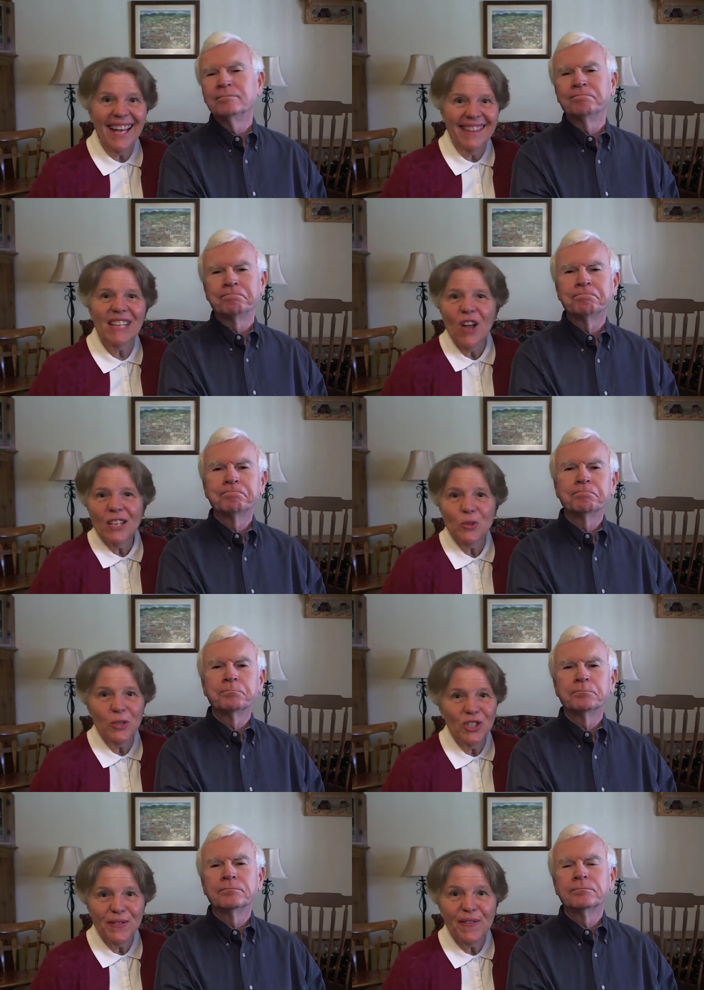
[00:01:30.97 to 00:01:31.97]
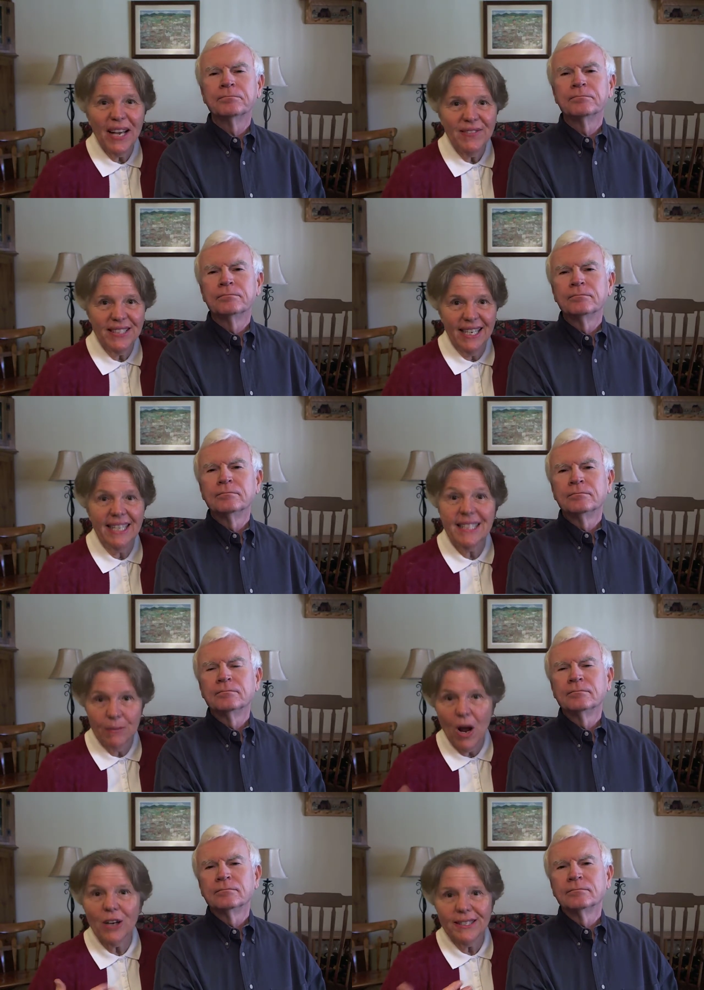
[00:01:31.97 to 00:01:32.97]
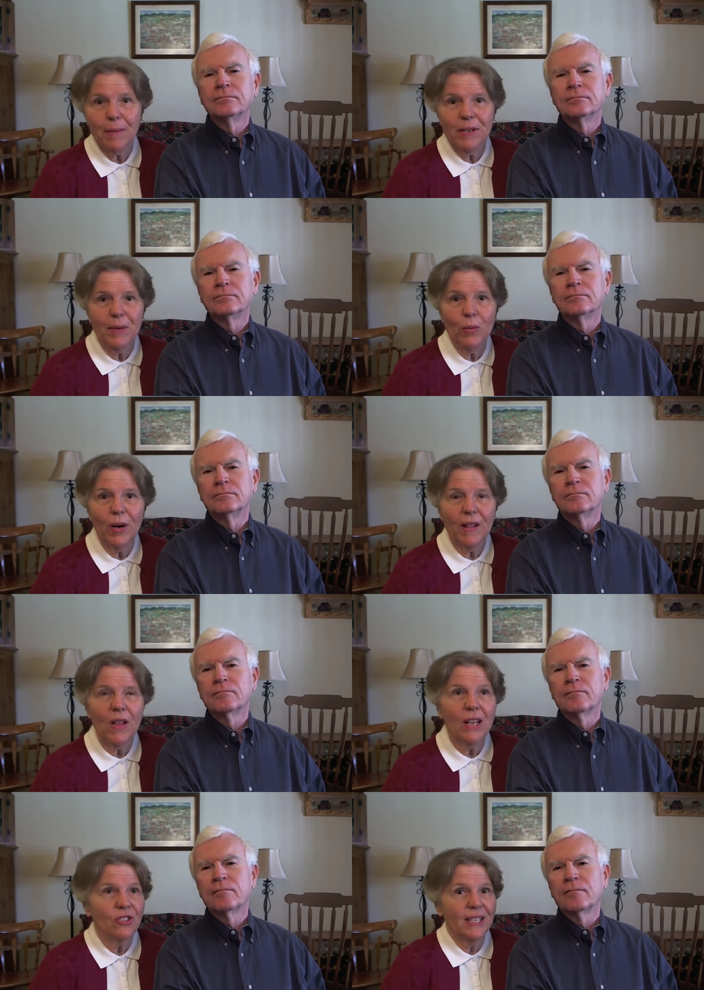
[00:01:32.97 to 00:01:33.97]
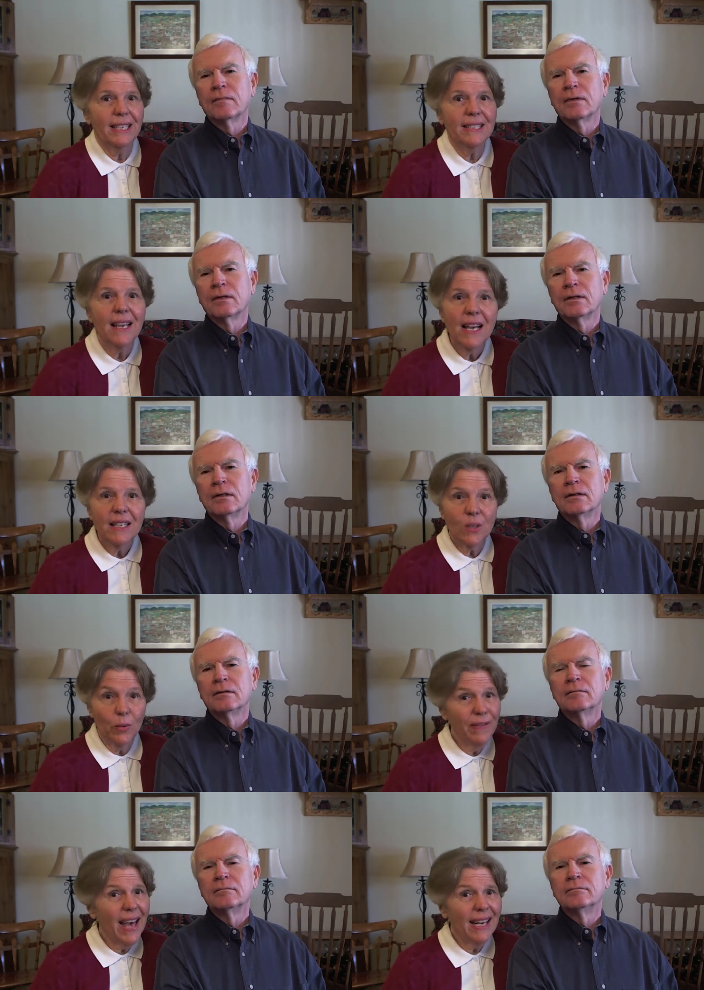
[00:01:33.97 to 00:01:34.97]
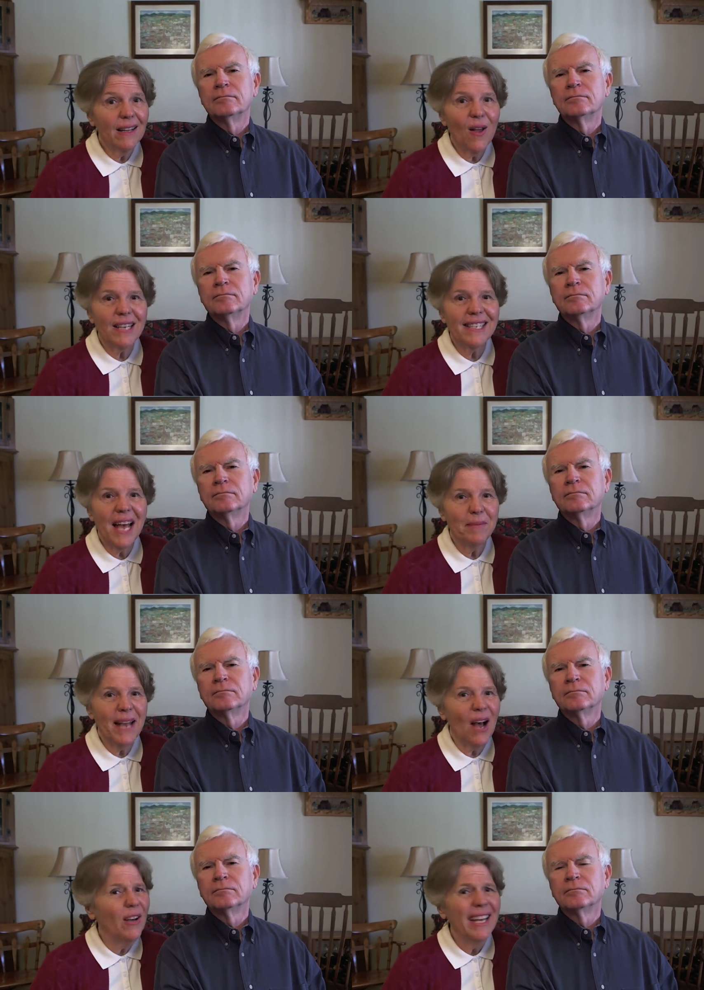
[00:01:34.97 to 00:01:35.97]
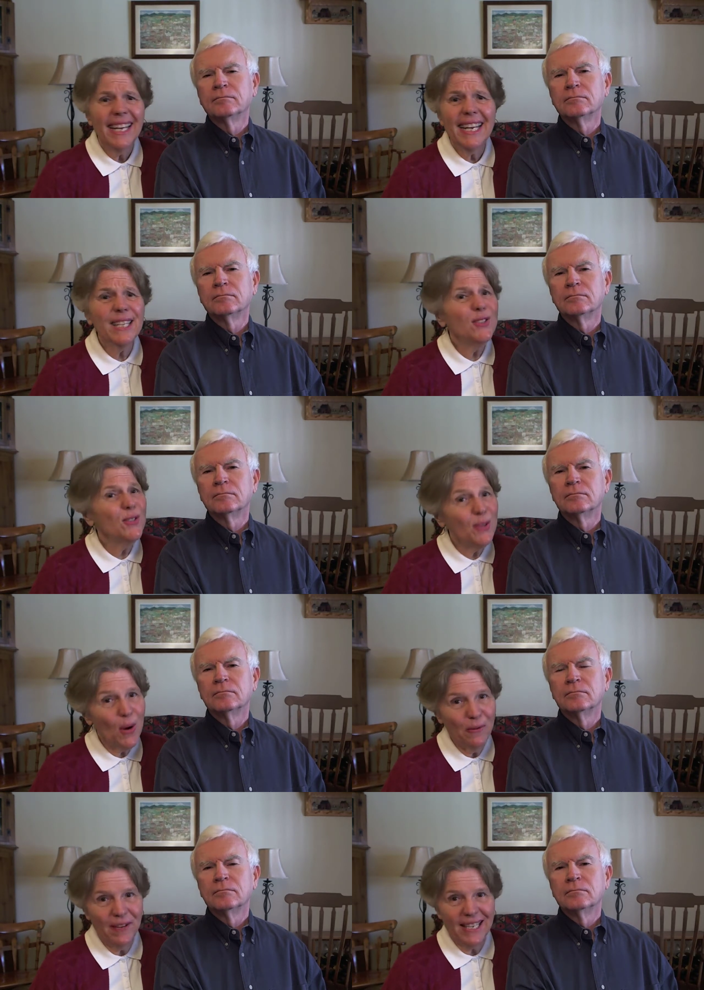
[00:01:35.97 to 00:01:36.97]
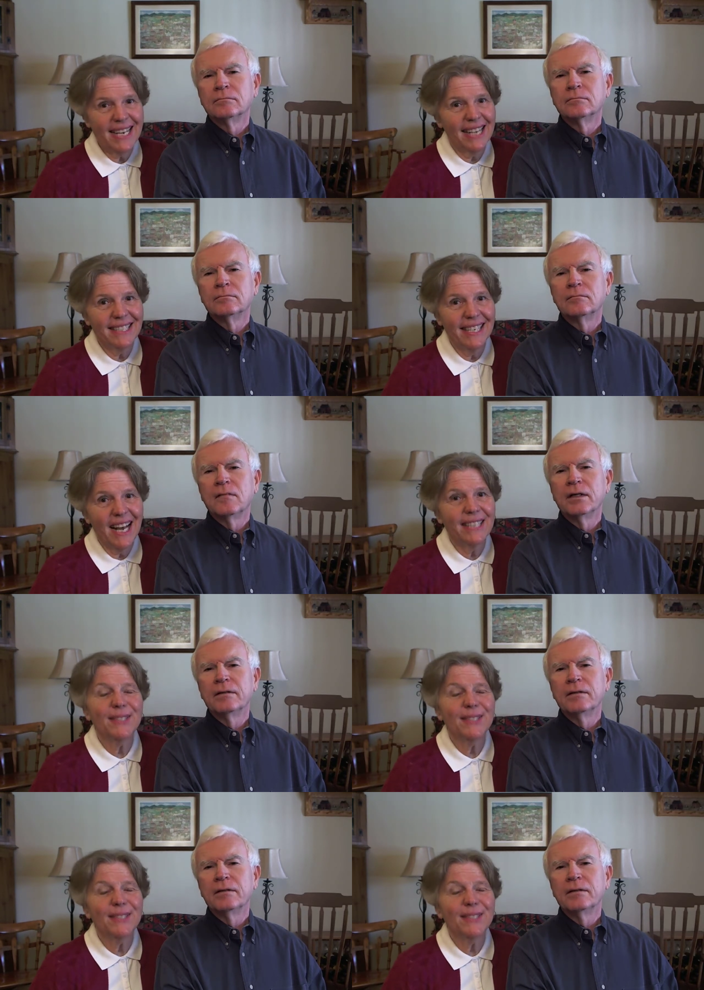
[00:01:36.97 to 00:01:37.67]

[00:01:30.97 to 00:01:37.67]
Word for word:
Speaker 1: they launched with just five cities, and ours happened to be one of the launch cities. Cities. So we've had it a long time now. It's so fantastic, guys.